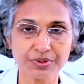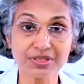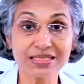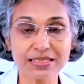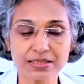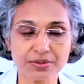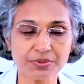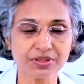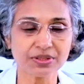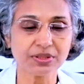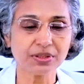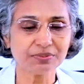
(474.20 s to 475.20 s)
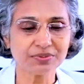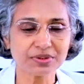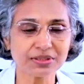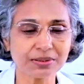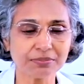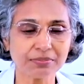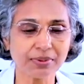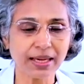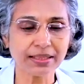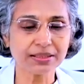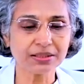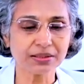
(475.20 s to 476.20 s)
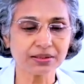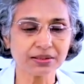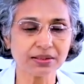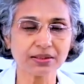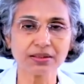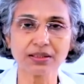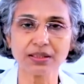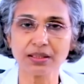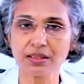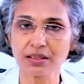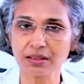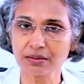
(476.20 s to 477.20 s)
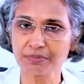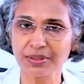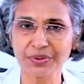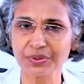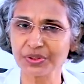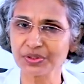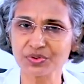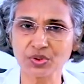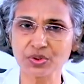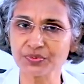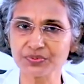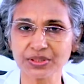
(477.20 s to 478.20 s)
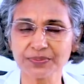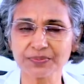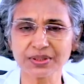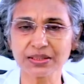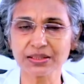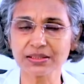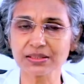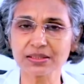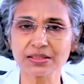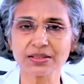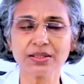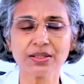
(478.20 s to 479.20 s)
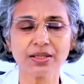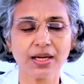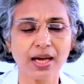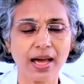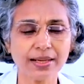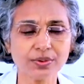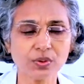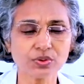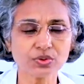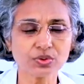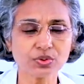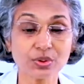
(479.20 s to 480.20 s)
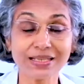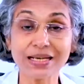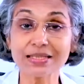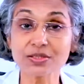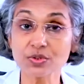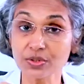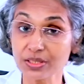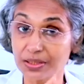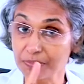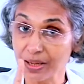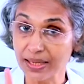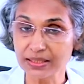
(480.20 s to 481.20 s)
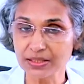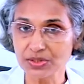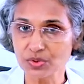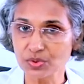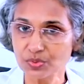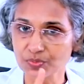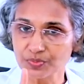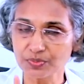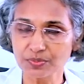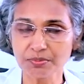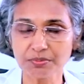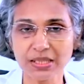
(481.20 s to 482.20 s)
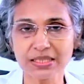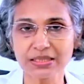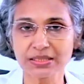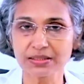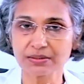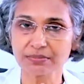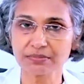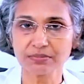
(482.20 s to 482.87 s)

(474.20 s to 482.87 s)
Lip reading: dressed with some antibiotic sort of thing, and also elastocrete bandage to make it